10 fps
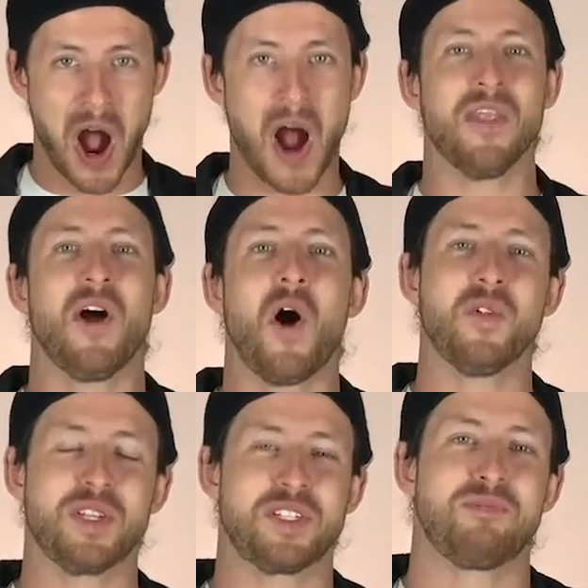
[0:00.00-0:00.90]
on the
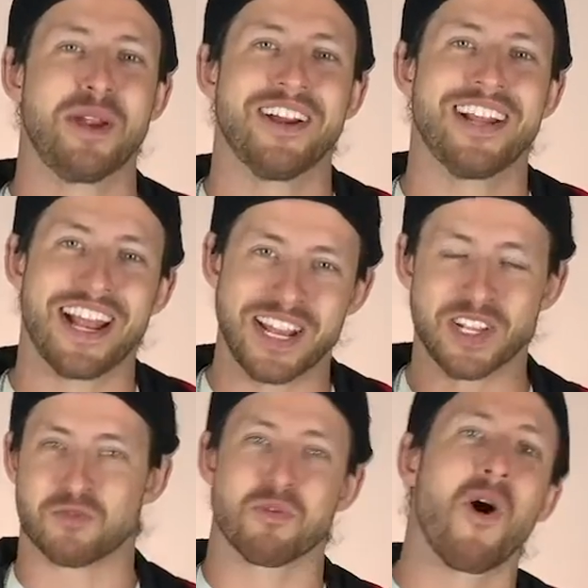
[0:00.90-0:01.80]
Holy Spirit and
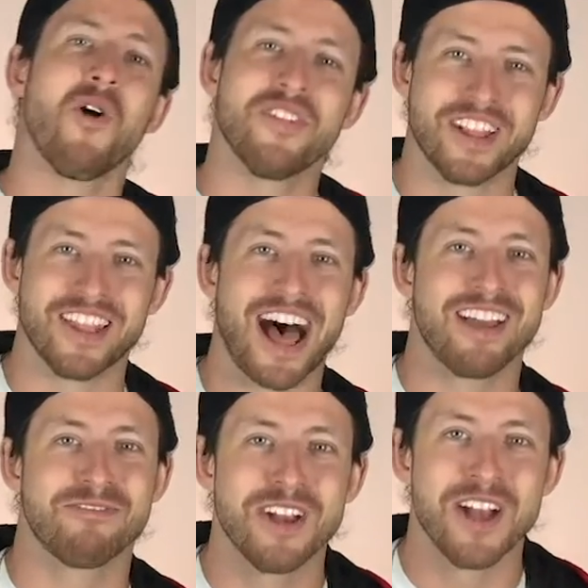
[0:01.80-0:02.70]
His role in the
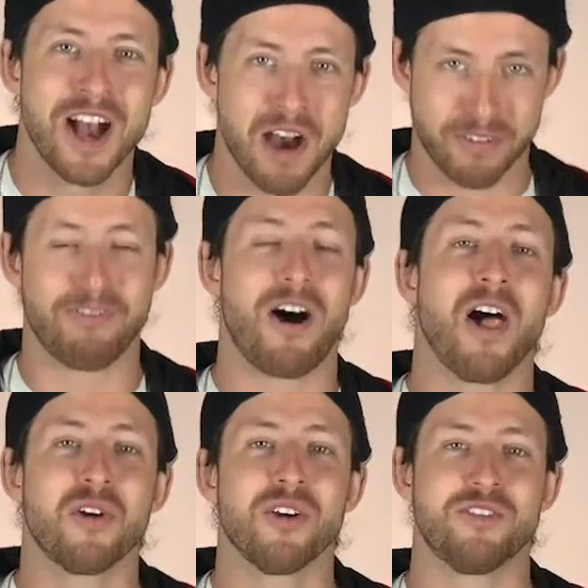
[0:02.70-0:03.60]
life of a
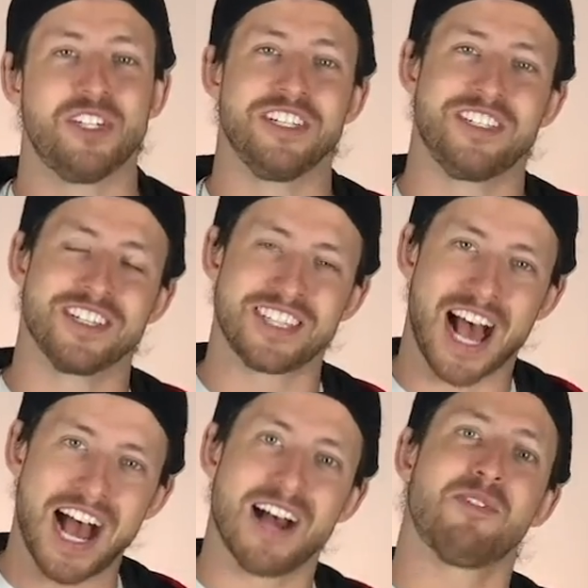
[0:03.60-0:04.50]
follower of
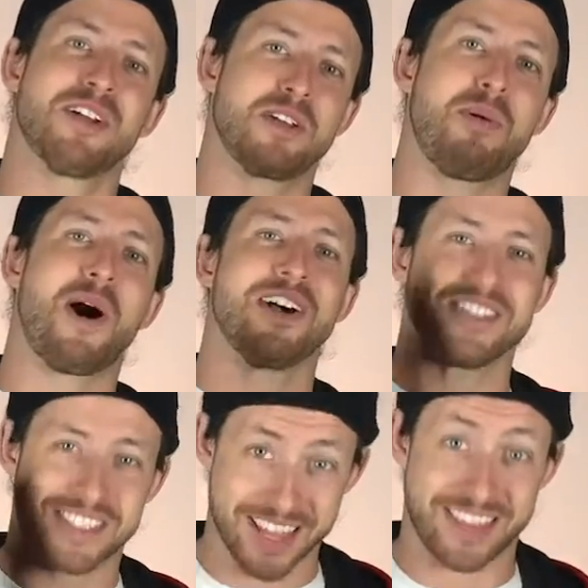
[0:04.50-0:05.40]
Jesus, I wanted to pause
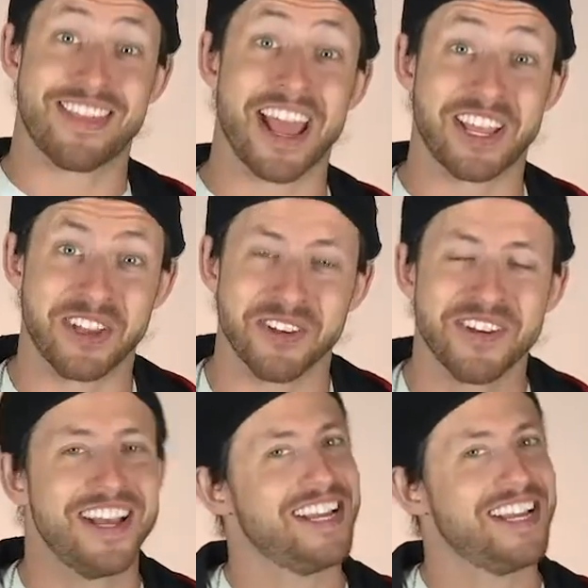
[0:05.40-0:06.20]
and say thank you